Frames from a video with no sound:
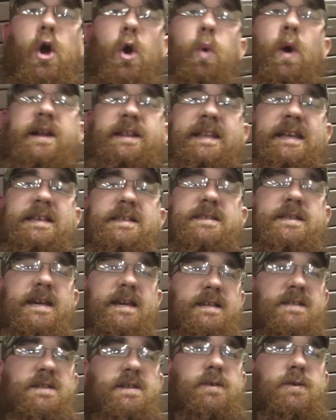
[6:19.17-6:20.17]
what these
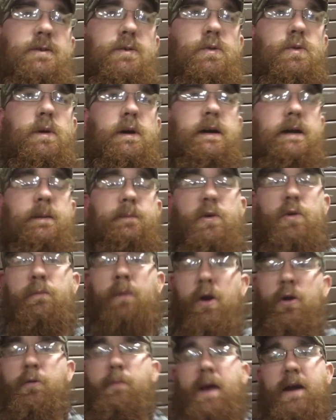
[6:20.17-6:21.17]
things do, um, your
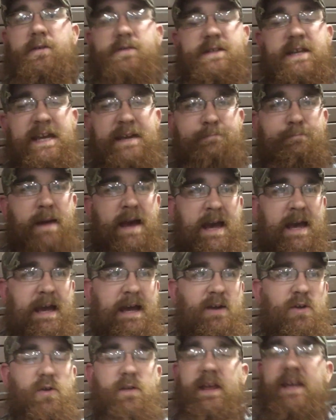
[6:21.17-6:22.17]
motor mounts get
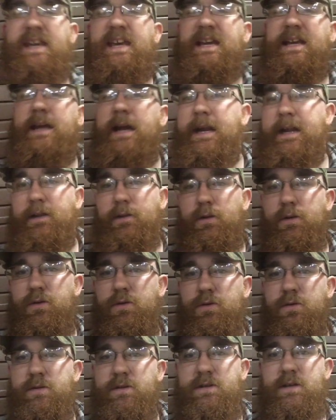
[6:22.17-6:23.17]
bad or they get kind of
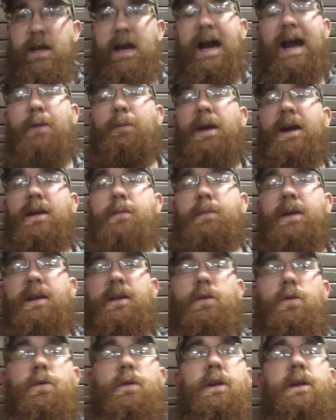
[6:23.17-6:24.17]
loose. I
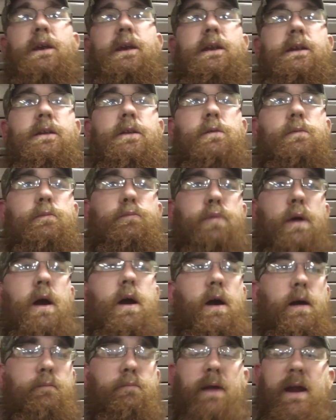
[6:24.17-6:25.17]
recommend going and getting
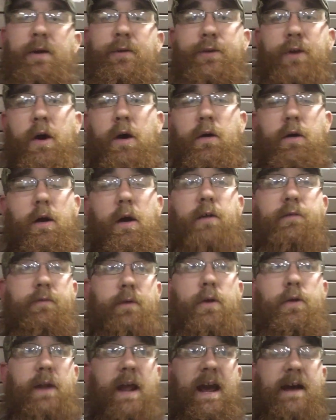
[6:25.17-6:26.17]
uh, Brown Dog
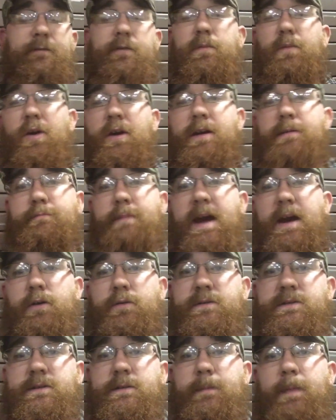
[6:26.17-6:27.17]
Off-Road aftermarket
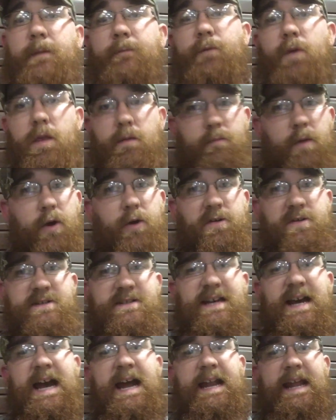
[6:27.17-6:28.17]
mounts for the motor
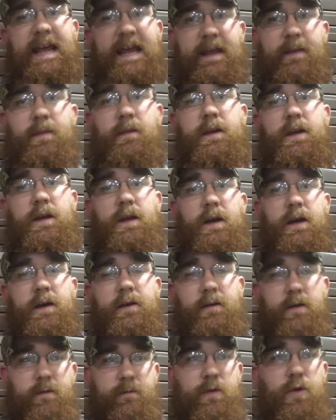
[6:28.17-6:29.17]
side and the
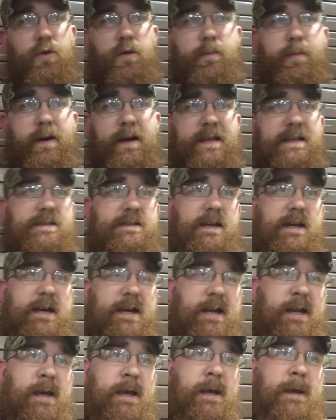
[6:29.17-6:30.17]
uh, unibody
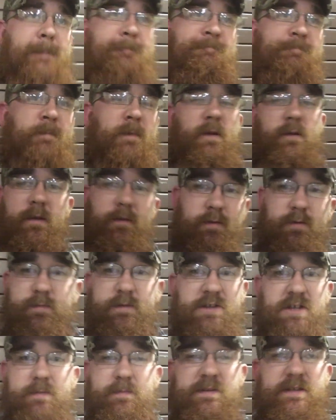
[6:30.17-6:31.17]
side, the
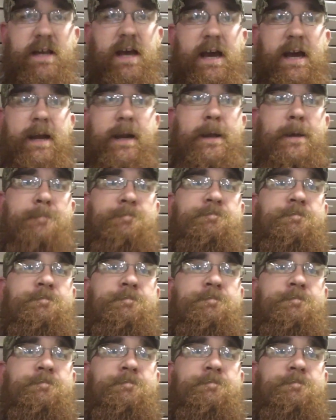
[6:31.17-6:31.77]
Jeep side